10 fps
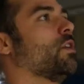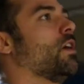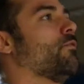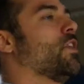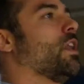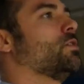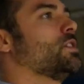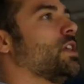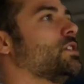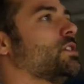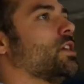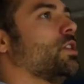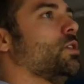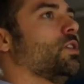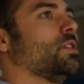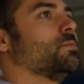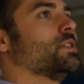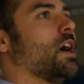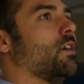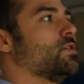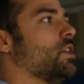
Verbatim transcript: we set out to tell our own